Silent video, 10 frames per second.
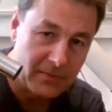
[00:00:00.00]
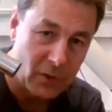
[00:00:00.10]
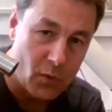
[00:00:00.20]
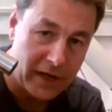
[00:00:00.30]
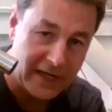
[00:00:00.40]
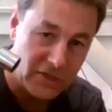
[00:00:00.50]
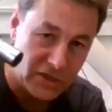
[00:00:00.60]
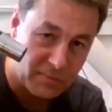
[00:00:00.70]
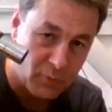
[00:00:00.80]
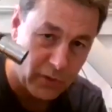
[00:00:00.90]
the one
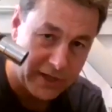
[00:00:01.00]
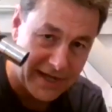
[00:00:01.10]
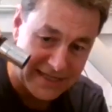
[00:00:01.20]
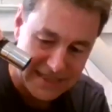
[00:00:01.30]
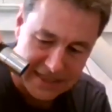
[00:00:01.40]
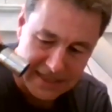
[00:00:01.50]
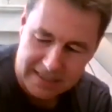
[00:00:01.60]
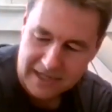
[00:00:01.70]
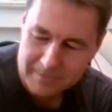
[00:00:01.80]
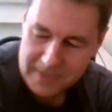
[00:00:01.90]
inch, the
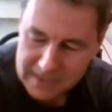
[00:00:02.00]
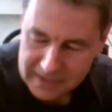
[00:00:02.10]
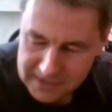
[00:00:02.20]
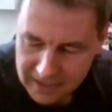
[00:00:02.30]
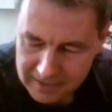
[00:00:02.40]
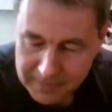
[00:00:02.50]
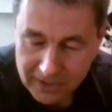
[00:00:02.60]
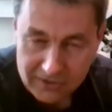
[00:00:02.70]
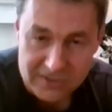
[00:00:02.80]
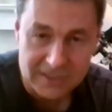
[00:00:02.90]
0.96 IP
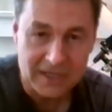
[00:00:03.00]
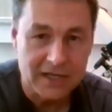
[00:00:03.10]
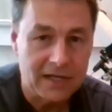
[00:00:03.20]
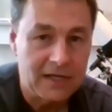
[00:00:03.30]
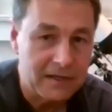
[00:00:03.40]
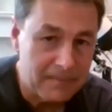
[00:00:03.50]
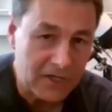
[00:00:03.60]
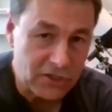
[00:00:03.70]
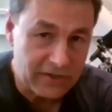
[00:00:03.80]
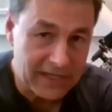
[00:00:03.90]
barrels.
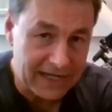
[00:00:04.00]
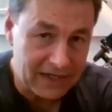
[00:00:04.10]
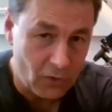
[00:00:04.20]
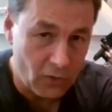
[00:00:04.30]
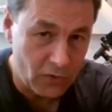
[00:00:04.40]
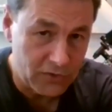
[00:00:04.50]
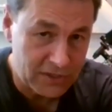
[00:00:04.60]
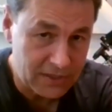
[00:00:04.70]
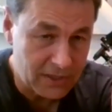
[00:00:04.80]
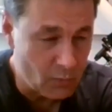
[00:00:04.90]
Make sure that it
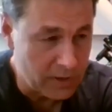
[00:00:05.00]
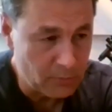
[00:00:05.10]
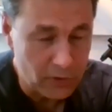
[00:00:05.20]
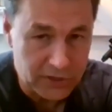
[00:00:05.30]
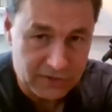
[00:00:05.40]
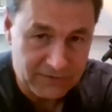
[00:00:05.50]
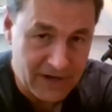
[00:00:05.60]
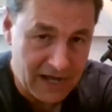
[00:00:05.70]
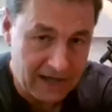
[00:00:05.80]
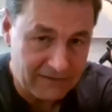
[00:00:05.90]
holds the
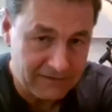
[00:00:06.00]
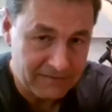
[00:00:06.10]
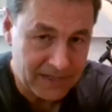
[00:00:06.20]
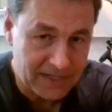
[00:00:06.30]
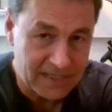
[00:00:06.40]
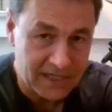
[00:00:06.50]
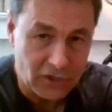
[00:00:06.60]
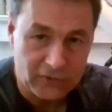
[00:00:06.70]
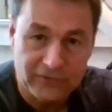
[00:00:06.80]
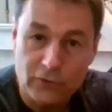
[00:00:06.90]
1.25 because then
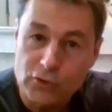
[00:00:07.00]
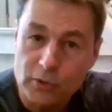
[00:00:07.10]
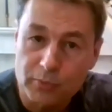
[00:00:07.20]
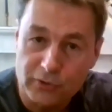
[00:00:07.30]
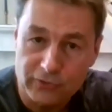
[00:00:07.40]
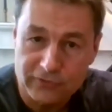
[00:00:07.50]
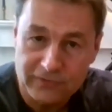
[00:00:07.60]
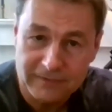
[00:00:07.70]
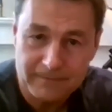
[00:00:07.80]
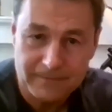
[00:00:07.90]
you're future proof,
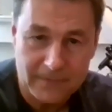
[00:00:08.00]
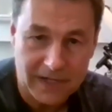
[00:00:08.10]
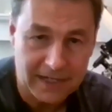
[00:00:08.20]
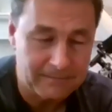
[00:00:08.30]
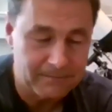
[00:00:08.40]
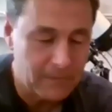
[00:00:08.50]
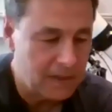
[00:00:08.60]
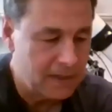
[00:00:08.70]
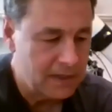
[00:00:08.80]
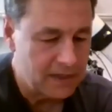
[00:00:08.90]
right?
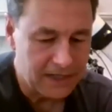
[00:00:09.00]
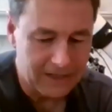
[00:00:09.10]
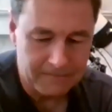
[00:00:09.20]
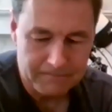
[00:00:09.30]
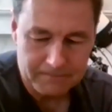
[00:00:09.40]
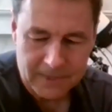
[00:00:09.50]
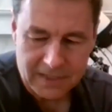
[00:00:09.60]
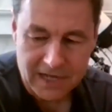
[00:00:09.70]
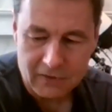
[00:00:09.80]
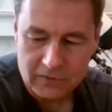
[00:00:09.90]
Um,
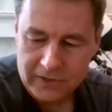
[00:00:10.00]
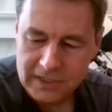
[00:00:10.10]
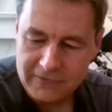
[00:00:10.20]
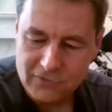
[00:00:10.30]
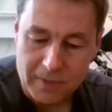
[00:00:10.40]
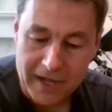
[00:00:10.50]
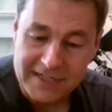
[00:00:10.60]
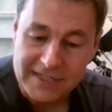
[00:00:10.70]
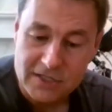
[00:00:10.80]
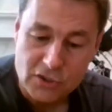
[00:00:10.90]
now, if you buy a
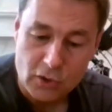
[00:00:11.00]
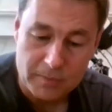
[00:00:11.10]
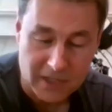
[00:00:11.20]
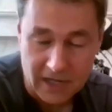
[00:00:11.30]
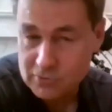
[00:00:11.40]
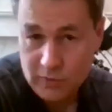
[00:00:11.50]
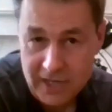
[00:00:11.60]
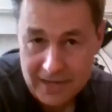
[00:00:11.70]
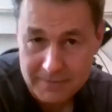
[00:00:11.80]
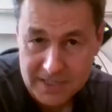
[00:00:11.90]
telescope that comes with
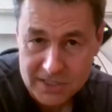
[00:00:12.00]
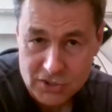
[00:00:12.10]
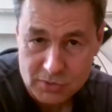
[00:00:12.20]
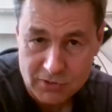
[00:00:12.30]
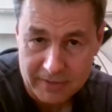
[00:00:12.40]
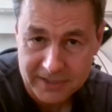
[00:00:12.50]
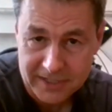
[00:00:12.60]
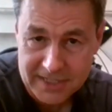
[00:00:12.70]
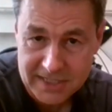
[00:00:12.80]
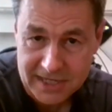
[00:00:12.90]
eyepieces, you're probably
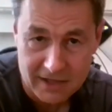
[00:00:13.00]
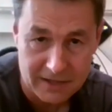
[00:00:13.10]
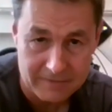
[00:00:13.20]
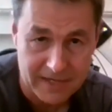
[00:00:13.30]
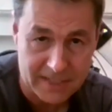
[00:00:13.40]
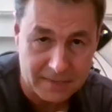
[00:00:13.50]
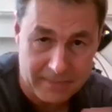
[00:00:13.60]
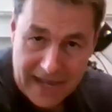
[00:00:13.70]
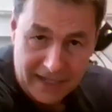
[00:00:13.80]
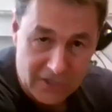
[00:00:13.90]
going to sell them as a
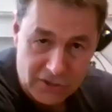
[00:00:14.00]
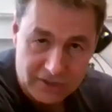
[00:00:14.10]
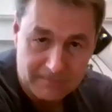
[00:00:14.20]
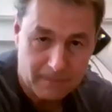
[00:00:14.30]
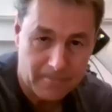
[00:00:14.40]
package,